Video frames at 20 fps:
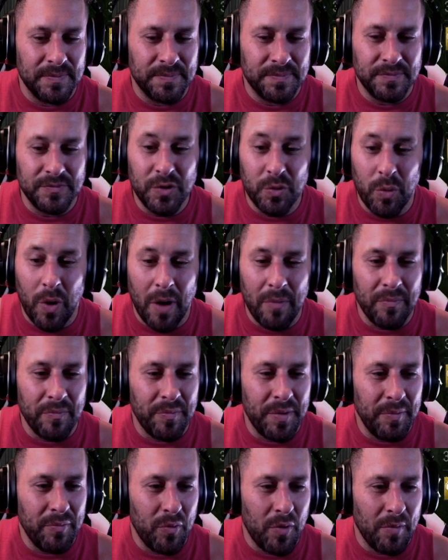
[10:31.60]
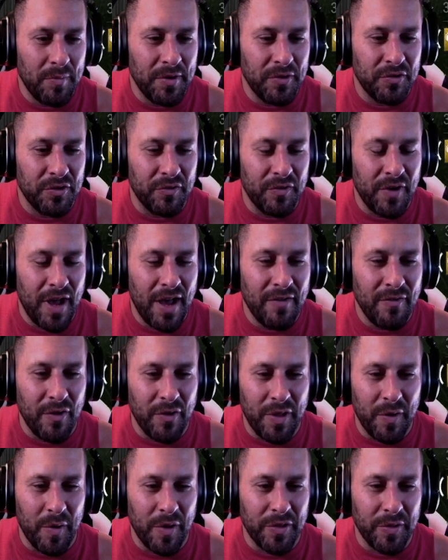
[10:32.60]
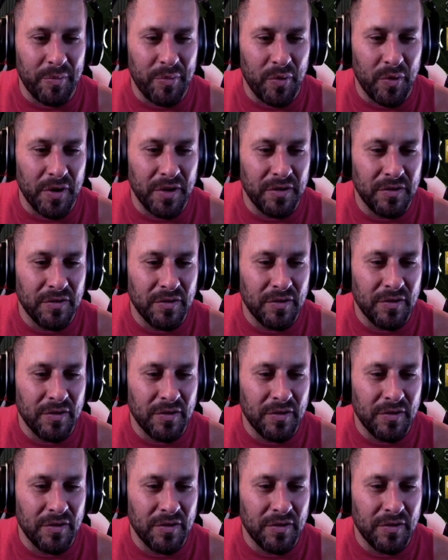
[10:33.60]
You want people want me to survive? Oh, they want the points.